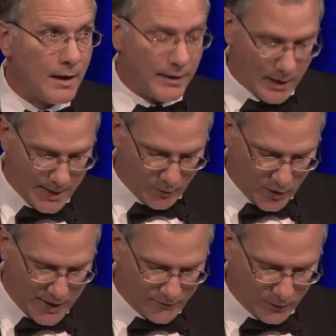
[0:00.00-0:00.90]
and I am
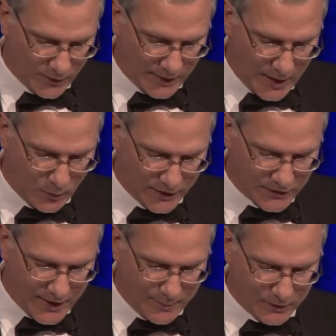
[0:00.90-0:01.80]
grateful that I
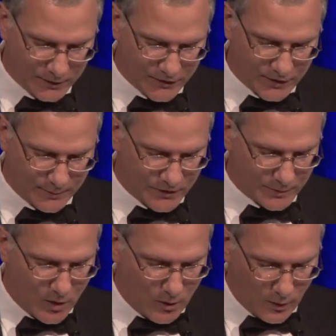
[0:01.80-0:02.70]
was able, in some
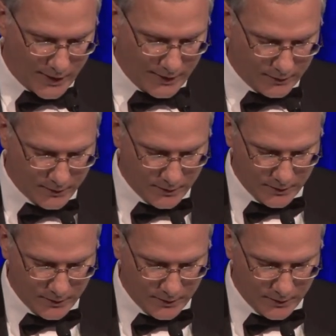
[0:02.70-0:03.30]
small way,